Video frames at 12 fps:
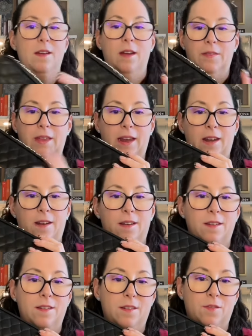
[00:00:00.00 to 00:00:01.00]
And then,
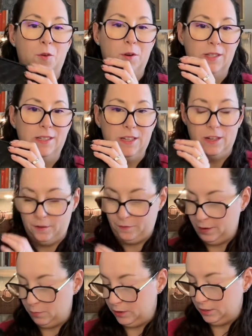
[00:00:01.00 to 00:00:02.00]
of course, it's going to
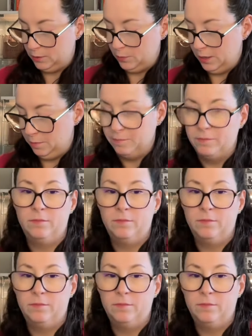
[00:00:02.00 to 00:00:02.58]
fit with this one.